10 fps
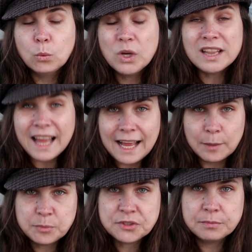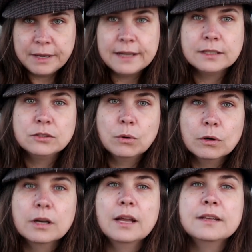we lapsed back into
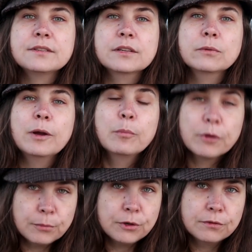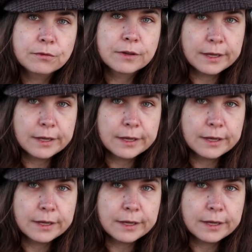organizing around primitive